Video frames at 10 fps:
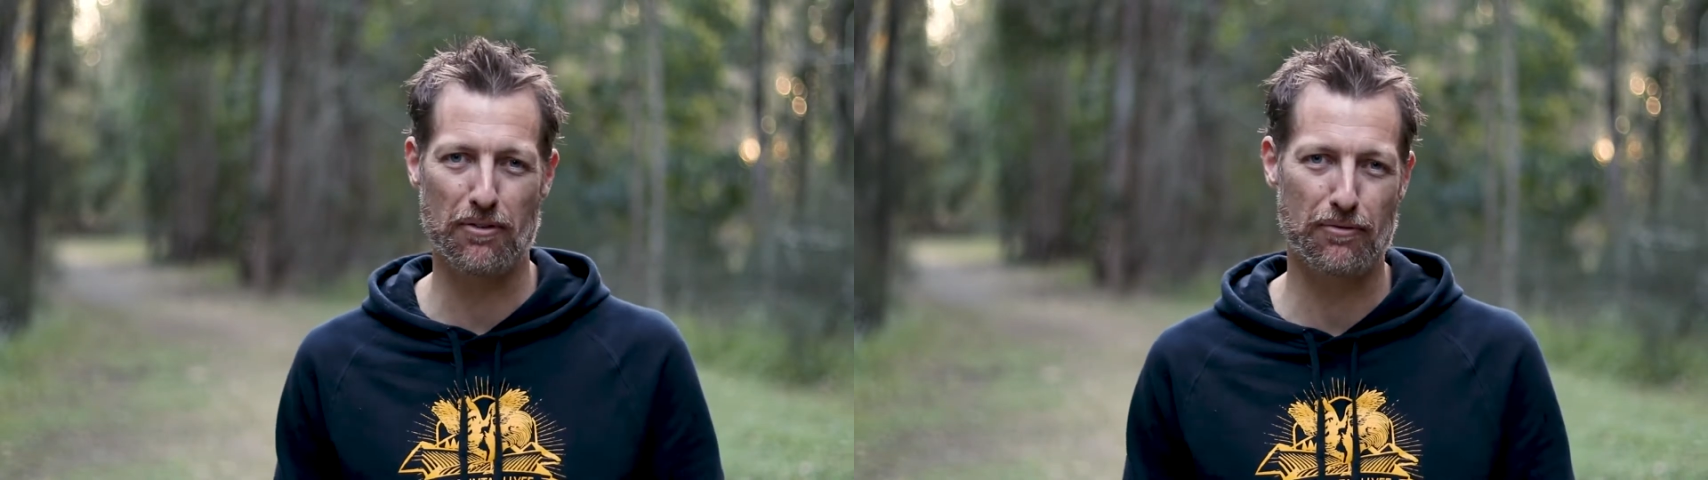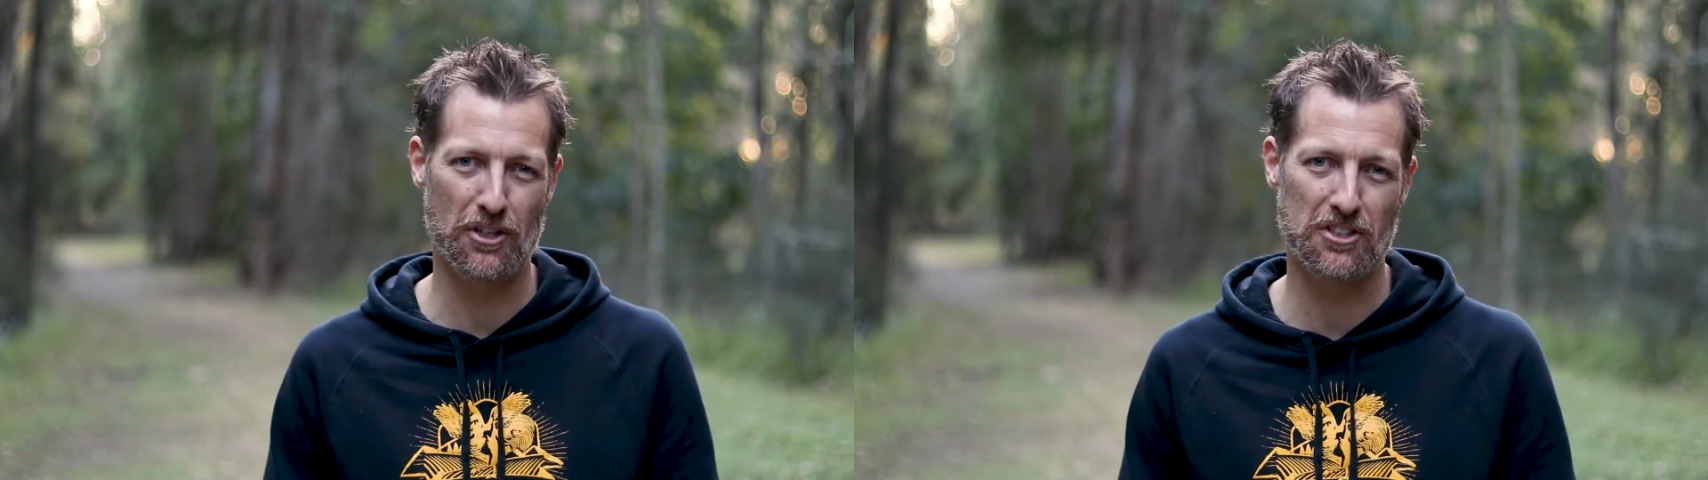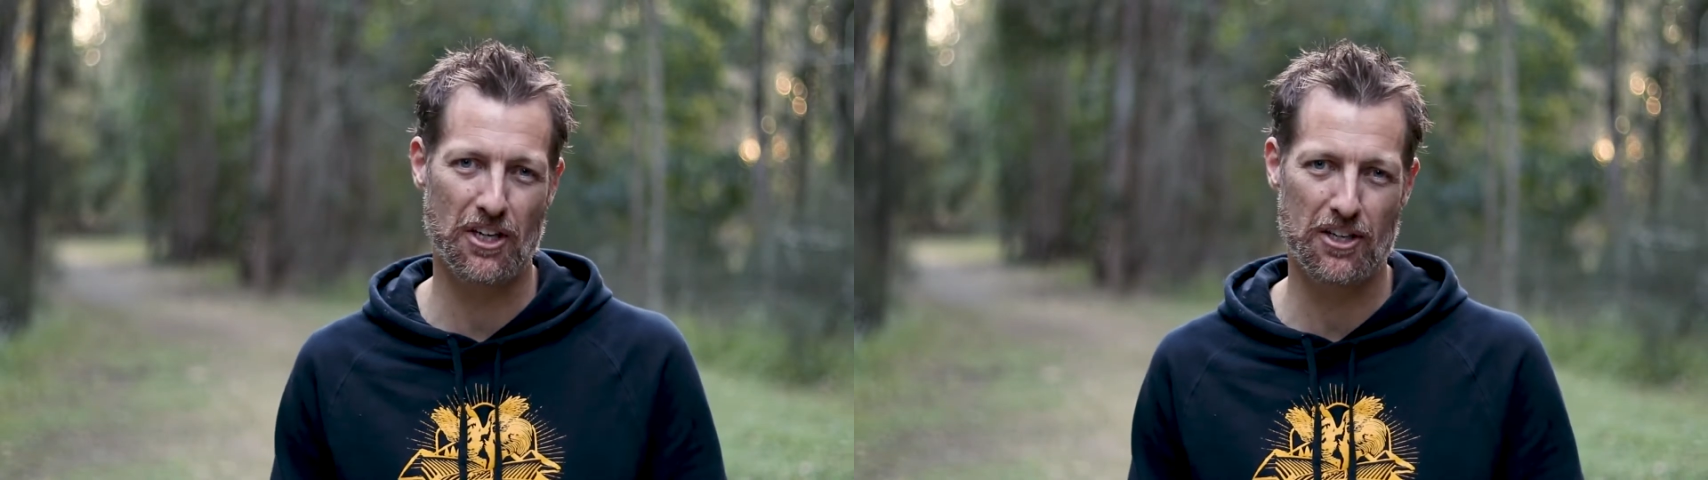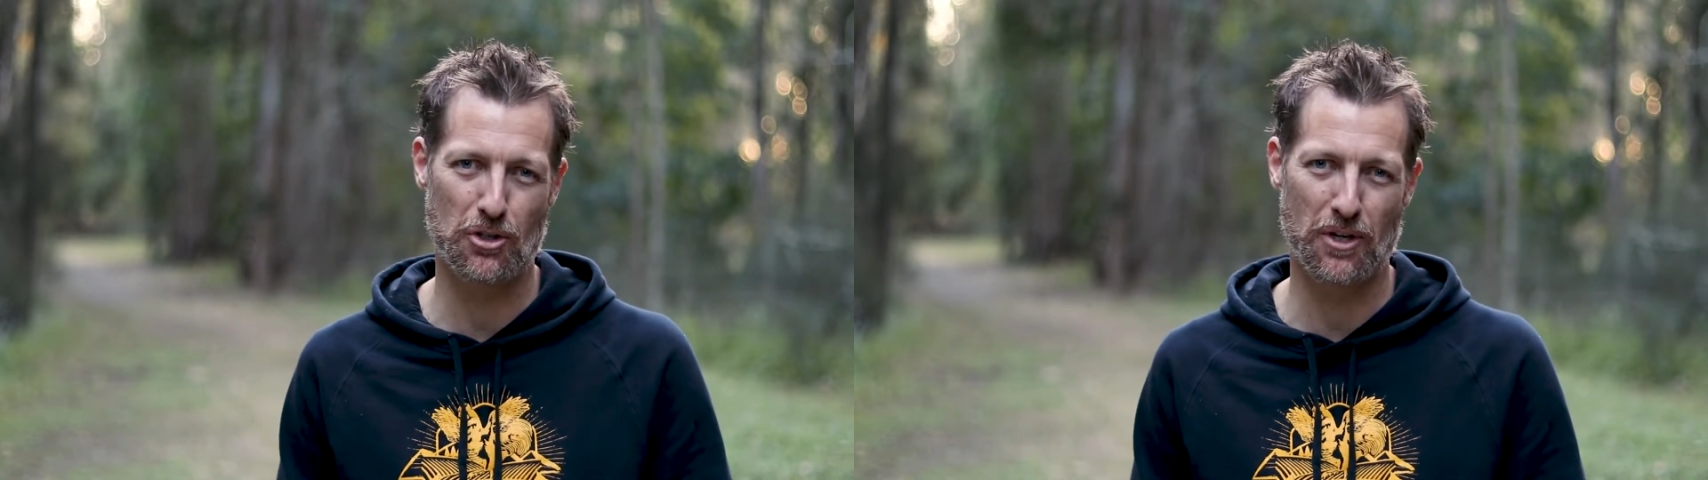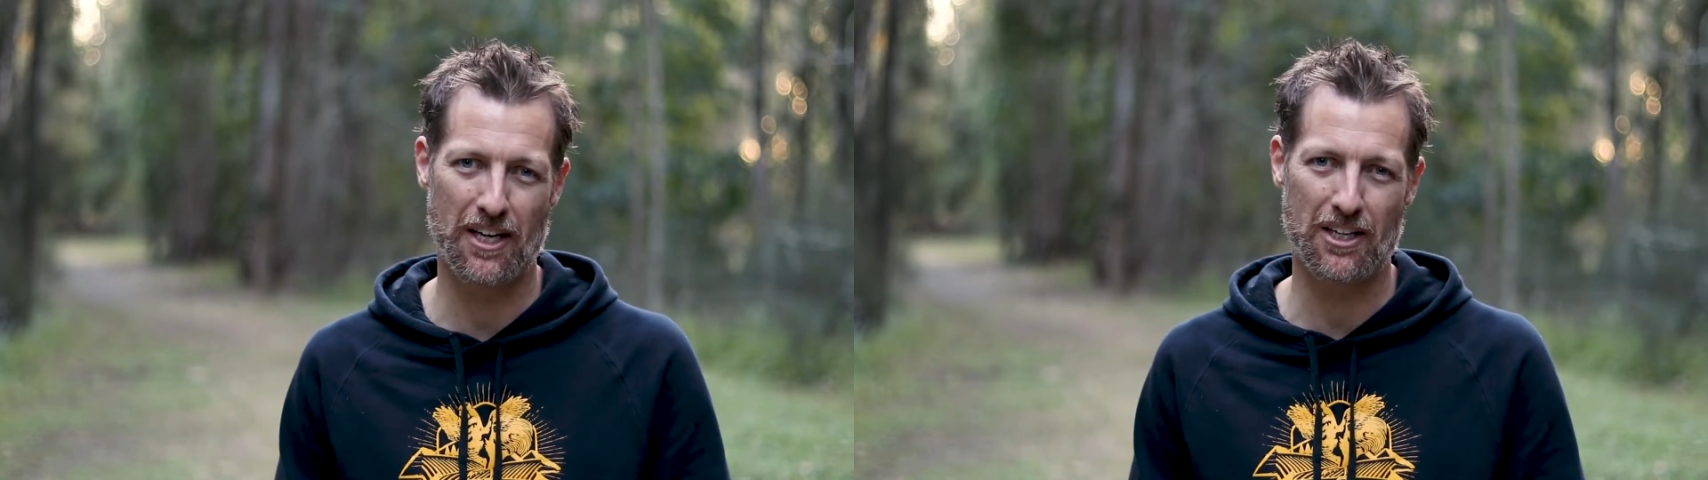of footage that I
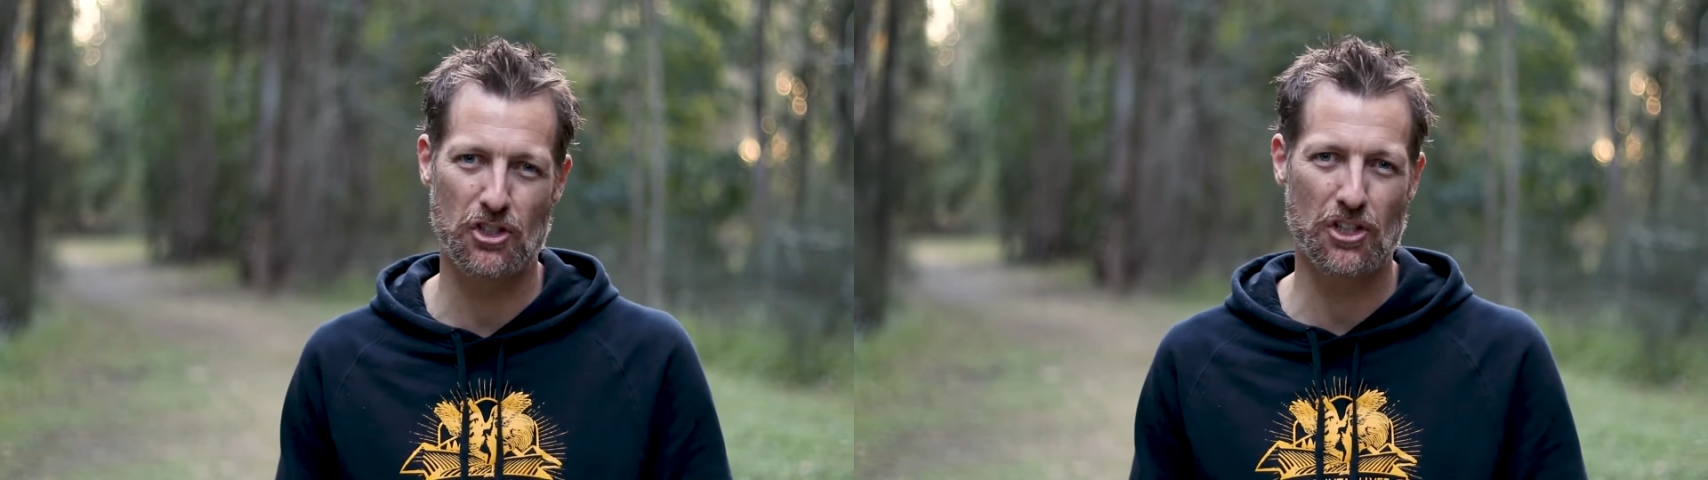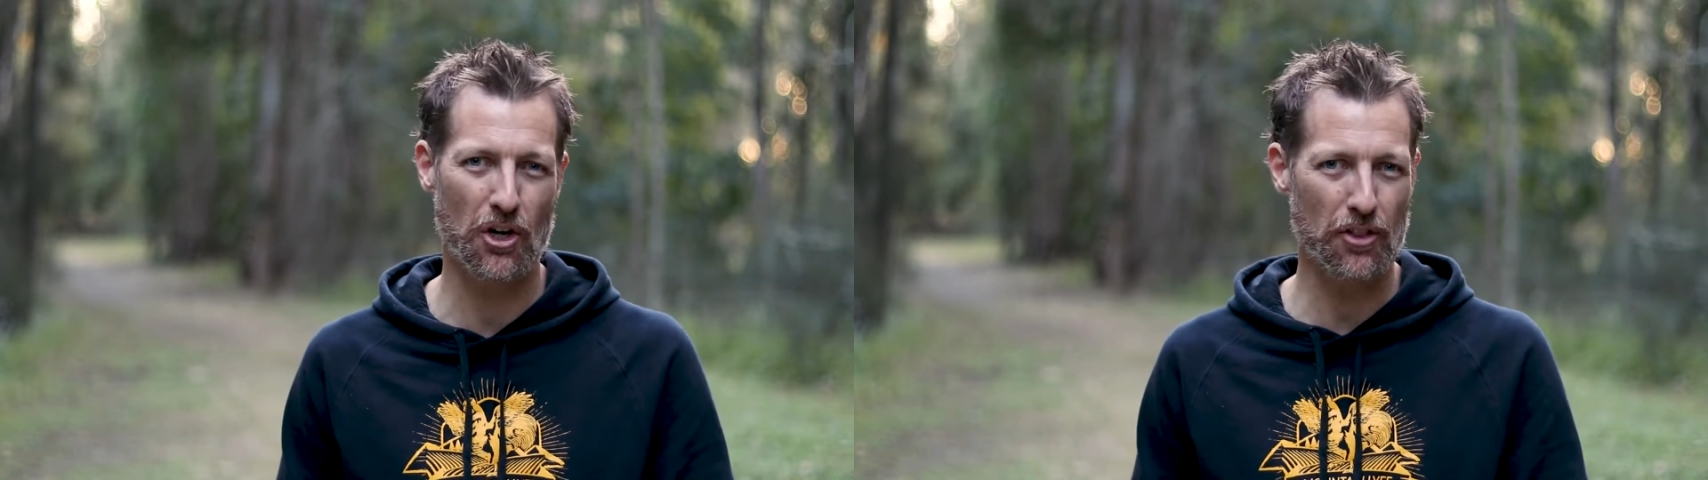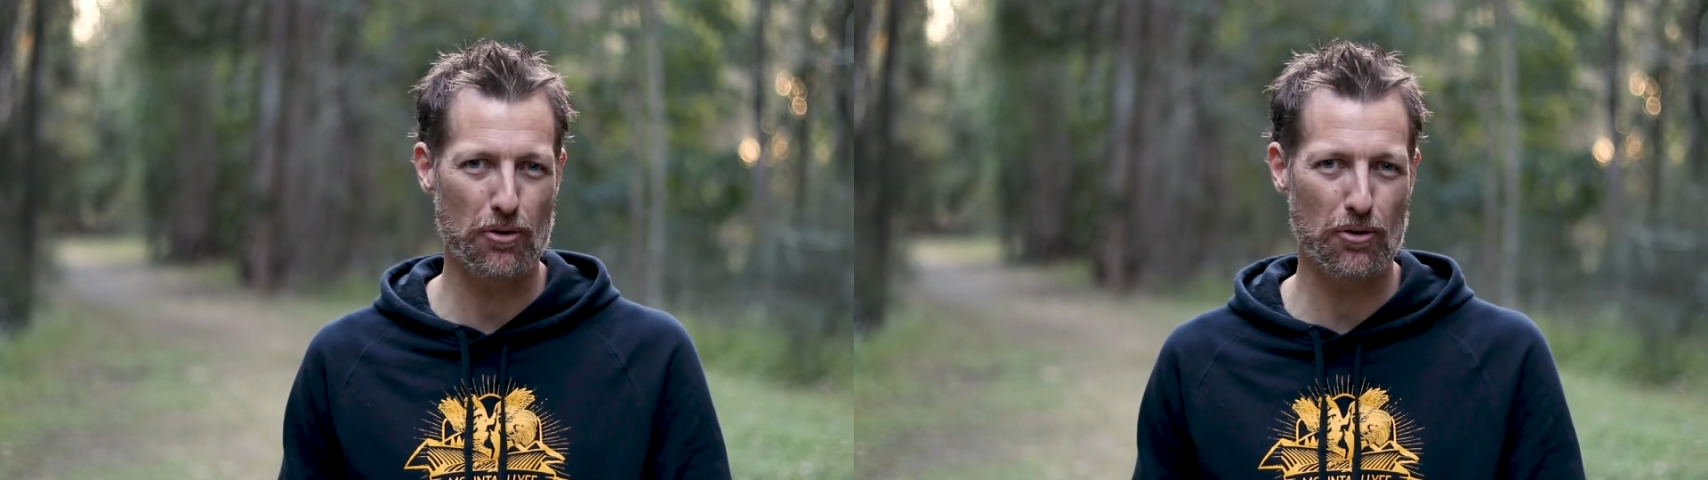took here. She got